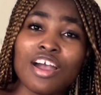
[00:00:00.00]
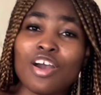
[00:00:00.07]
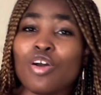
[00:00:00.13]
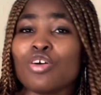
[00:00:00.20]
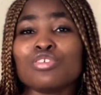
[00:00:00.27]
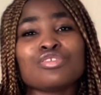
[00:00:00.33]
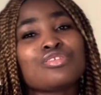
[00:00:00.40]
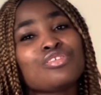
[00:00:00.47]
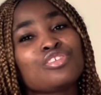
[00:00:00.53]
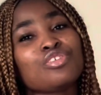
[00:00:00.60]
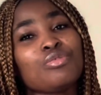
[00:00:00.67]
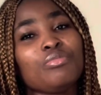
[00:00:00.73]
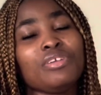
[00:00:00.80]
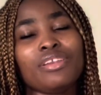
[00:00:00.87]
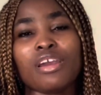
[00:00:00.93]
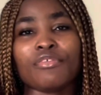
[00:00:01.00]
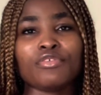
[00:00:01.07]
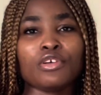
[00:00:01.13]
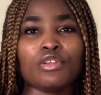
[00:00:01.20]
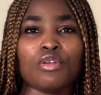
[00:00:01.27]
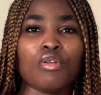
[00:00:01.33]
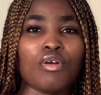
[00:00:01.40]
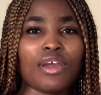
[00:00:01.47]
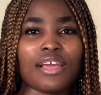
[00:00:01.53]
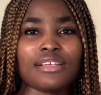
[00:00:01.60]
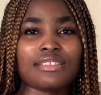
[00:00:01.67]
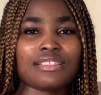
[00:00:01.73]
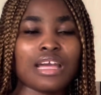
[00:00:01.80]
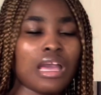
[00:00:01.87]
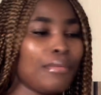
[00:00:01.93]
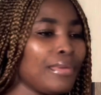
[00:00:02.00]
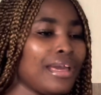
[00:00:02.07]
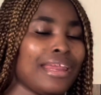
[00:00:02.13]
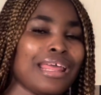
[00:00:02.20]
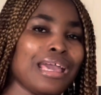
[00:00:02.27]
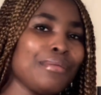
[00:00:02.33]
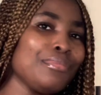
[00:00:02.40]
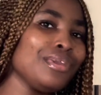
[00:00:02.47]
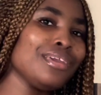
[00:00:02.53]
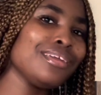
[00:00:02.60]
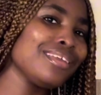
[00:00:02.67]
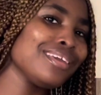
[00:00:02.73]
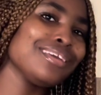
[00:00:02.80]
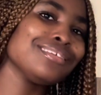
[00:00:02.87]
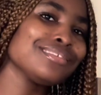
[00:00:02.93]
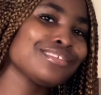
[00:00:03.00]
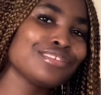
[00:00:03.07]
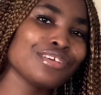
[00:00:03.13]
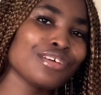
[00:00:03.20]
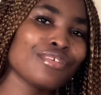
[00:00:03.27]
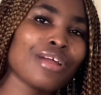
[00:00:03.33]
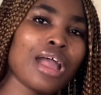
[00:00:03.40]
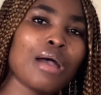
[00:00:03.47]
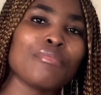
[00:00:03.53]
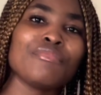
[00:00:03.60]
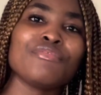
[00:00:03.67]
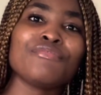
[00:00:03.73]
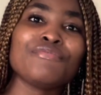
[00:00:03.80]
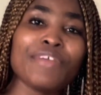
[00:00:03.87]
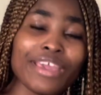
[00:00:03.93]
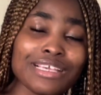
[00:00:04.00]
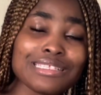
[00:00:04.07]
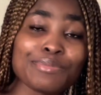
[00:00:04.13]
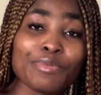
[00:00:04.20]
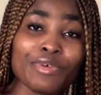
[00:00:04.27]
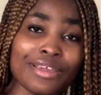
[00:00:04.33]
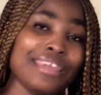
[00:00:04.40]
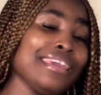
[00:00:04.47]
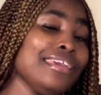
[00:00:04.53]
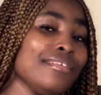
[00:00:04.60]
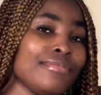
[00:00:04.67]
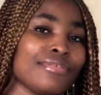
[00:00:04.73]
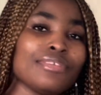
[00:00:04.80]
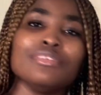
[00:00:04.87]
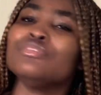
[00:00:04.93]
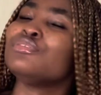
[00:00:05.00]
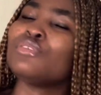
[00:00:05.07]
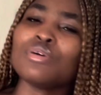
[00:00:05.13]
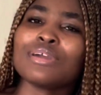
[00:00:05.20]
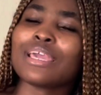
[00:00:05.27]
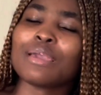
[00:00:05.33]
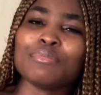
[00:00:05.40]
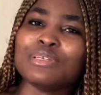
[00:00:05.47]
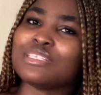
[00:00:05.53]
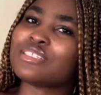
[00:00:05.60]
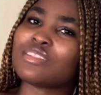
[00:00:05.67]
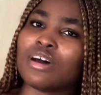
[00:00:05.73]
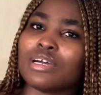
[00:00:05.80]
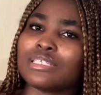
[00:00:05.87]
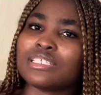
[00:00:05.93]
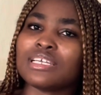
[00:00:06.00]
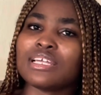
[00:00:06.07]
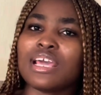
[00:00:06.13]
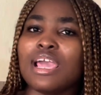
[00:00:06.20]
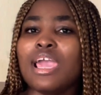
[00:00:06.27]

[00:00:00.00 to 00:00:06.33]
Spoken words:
on social media for the longest time, and I mean Instagram, Facebook even, don't get me started,